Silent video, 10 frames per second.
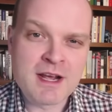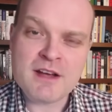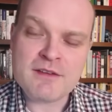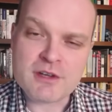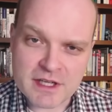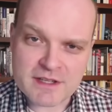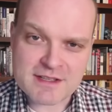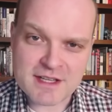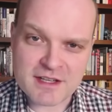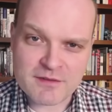If you're an
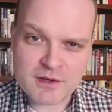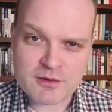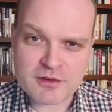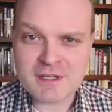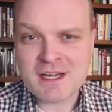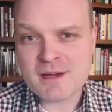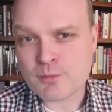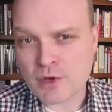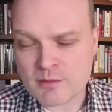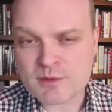undecided voter,
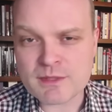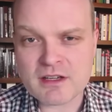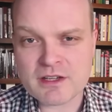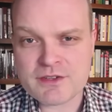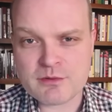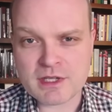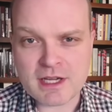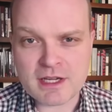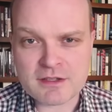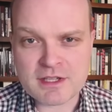probably not too
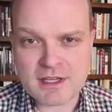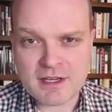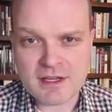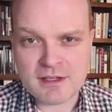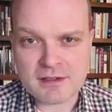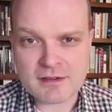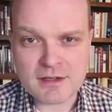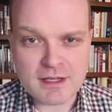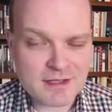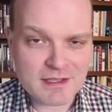engaged in
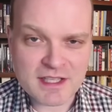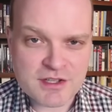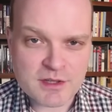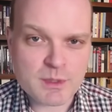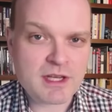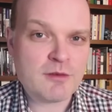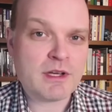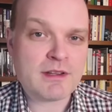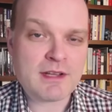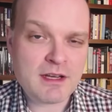the election to begin
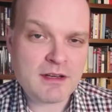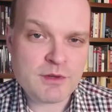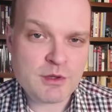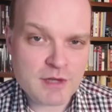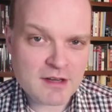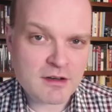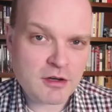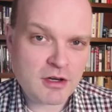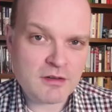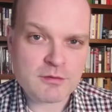with. And if you get a
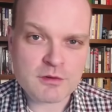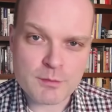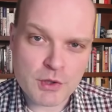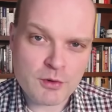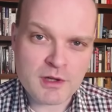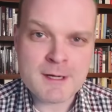call for a poll